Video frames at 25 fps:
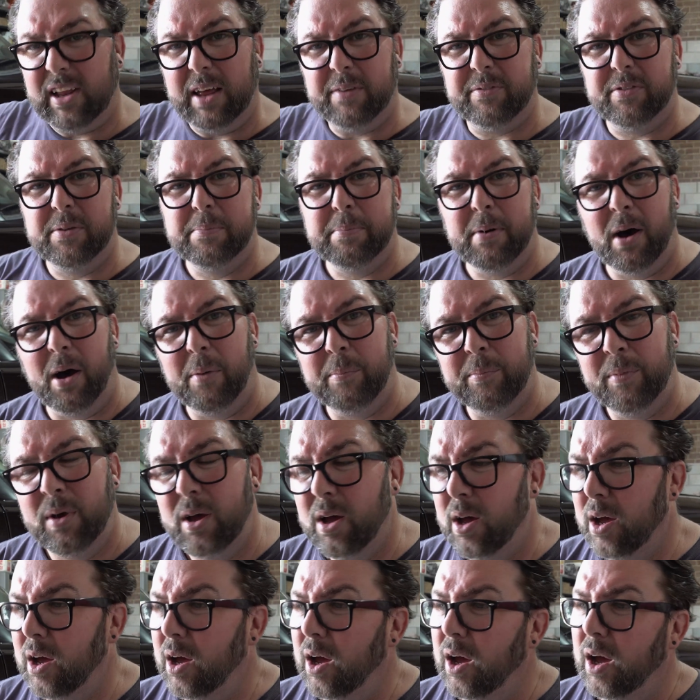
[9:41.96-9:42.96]
left the bottom.
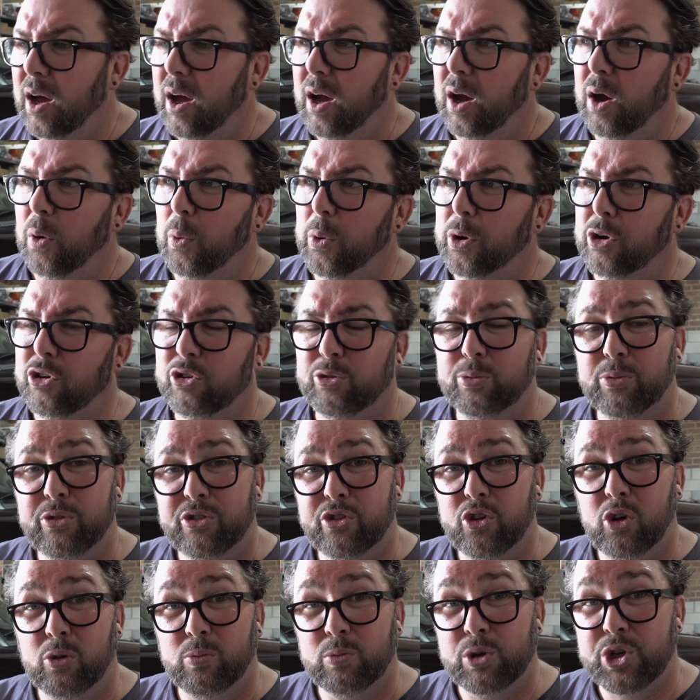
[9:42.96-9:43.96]
We've got some
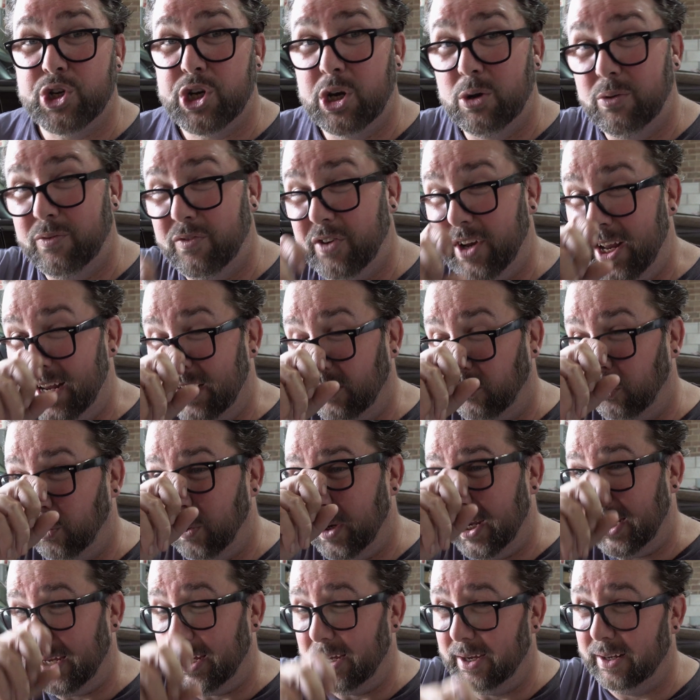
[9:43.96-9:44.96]
storms due for next
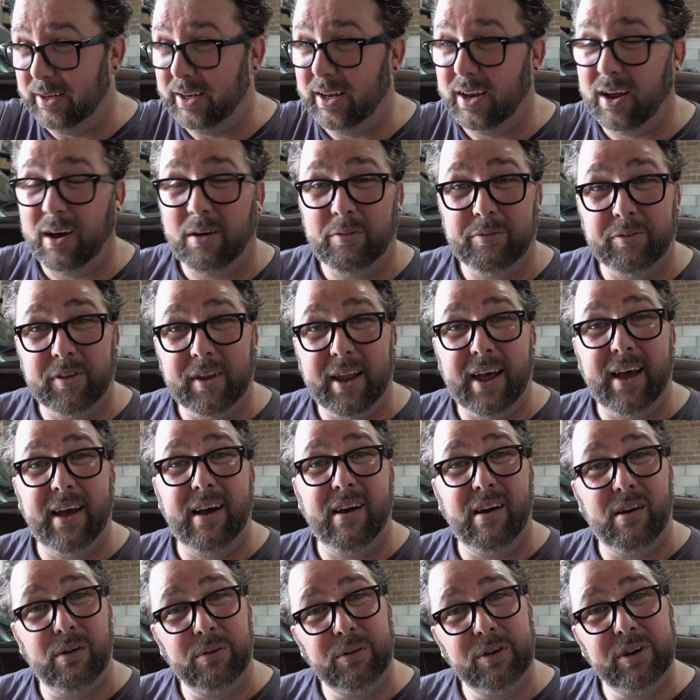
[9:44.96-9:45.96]
week, and then after that,
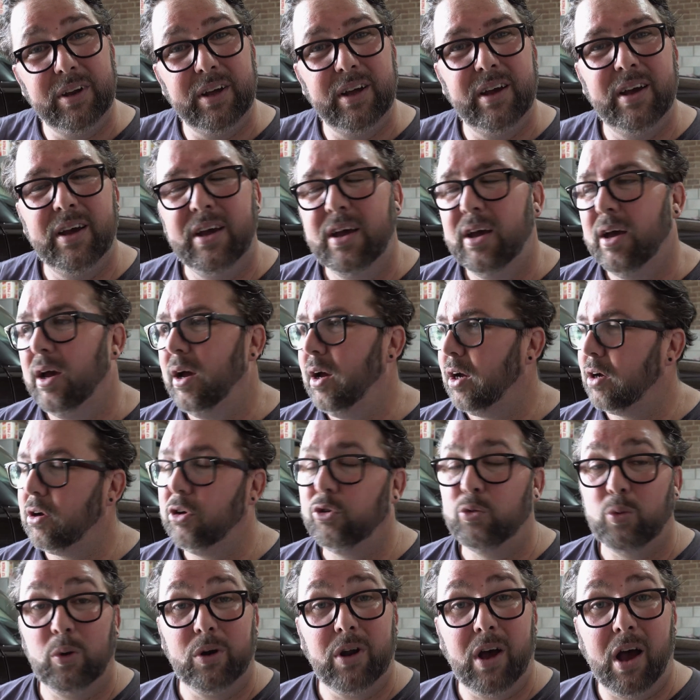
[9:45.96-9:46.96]
I'm gonna,
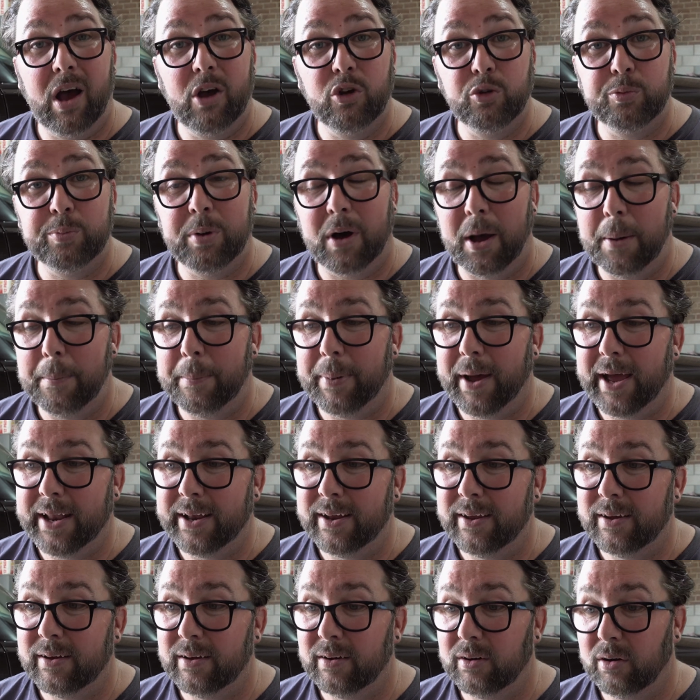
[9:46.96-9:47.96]
because we're on a hosepipe
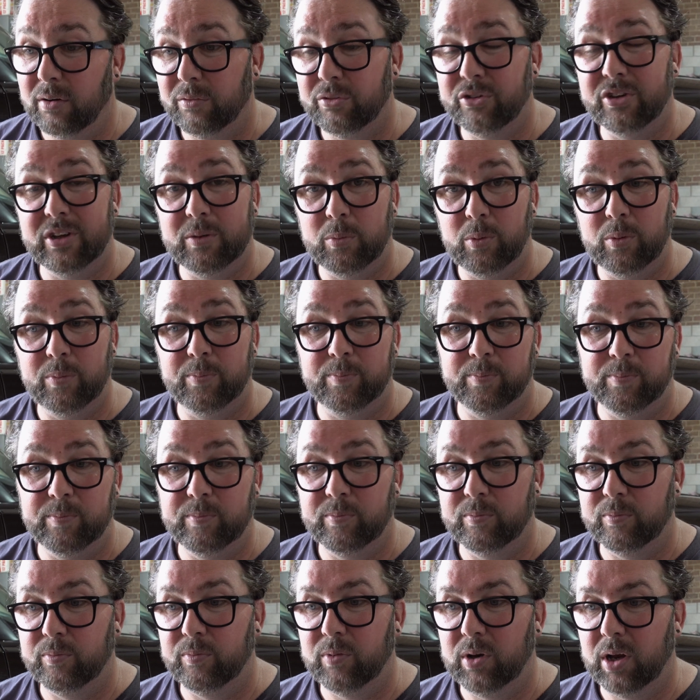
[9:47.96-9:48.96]
ban, obviously with,
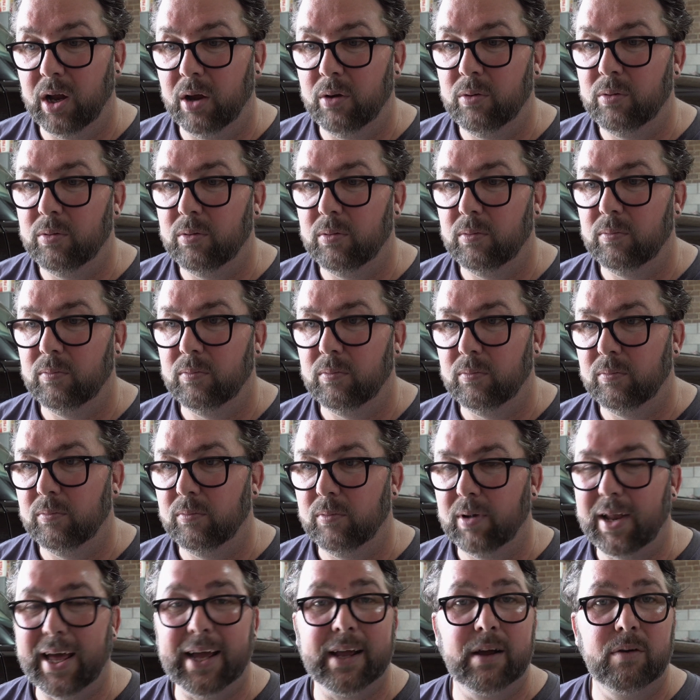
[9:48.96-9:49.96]
you know,
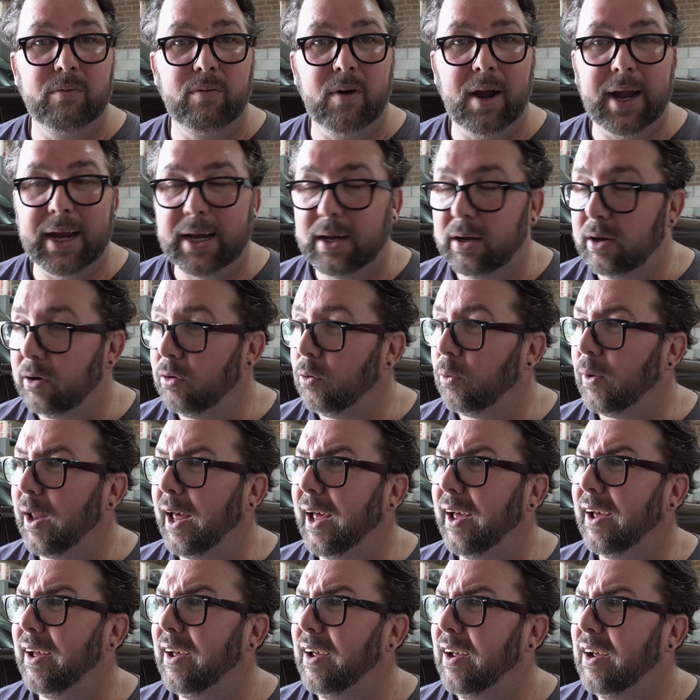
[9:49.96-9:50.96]
lack of rain and all
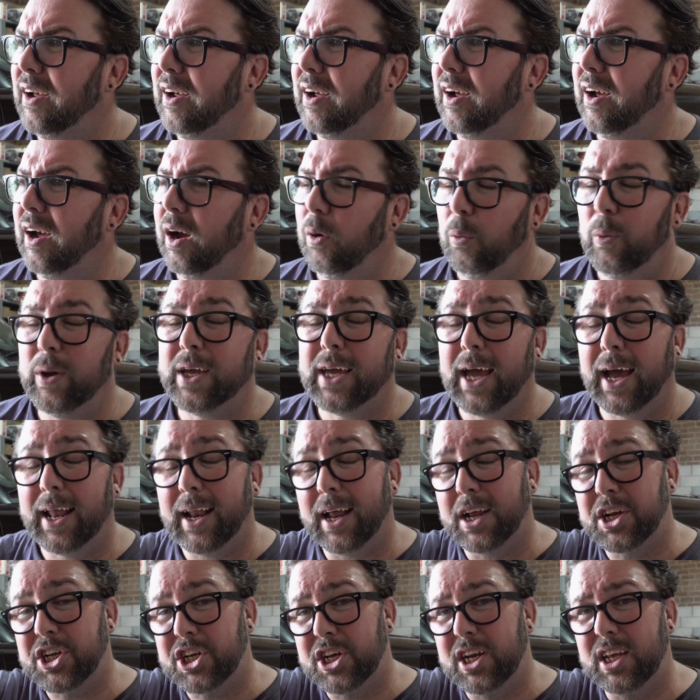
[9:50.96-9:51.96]
that. We can
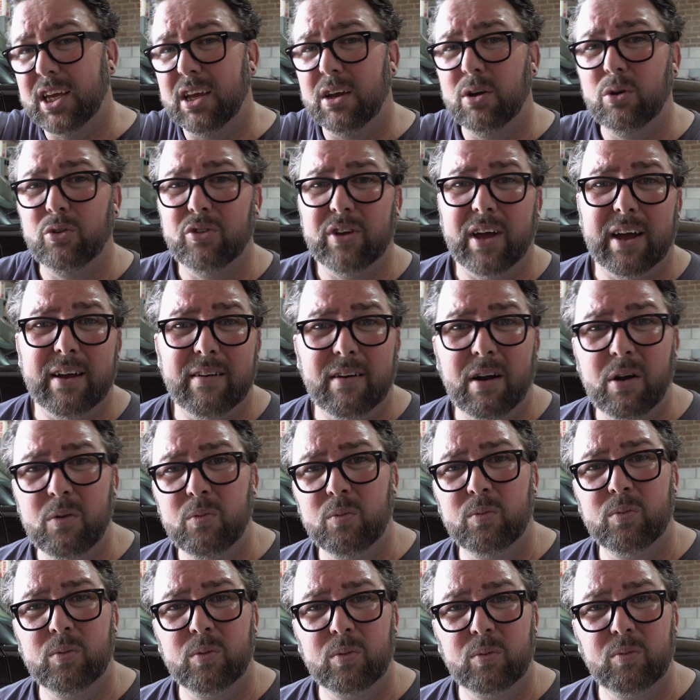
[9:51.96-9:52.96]
actually use our
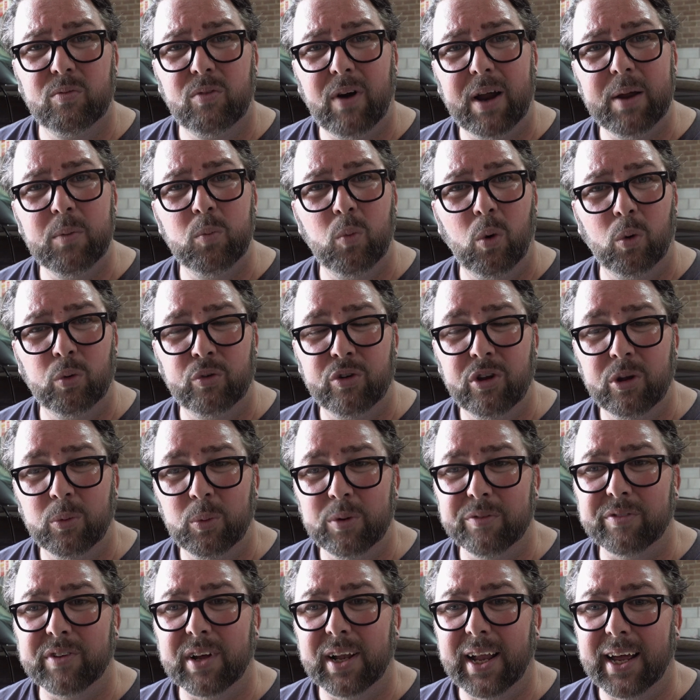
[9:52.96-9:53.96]
own rainwater that
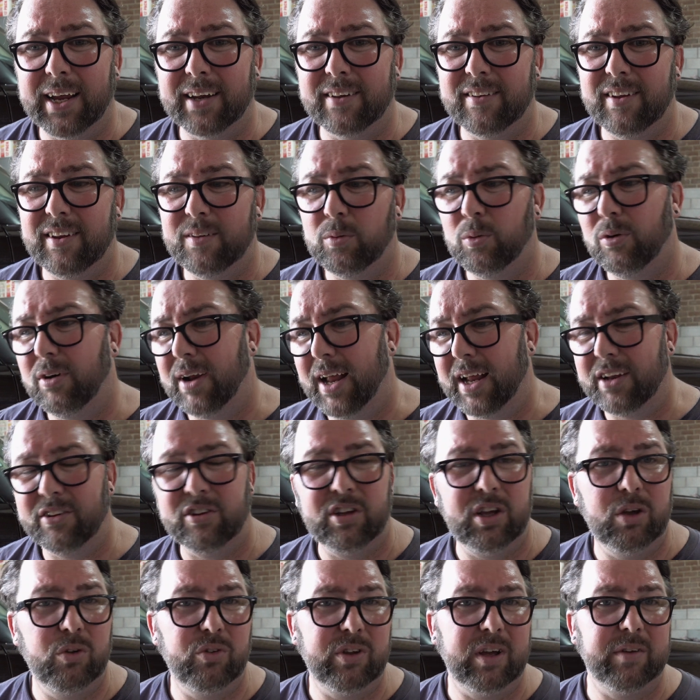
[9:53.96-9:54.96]
we've collected. We're allowed
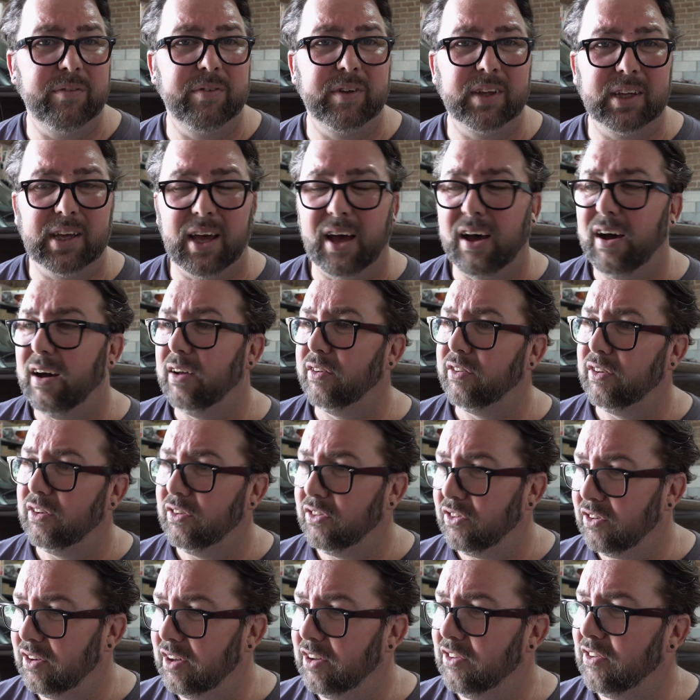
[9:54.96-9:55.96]
to use that for the
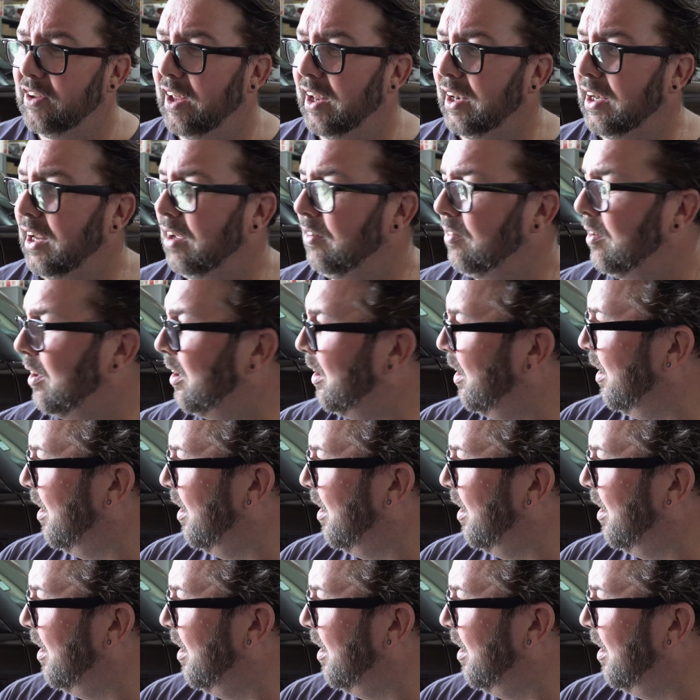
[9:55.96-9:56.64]
gardens and this, that, and the other.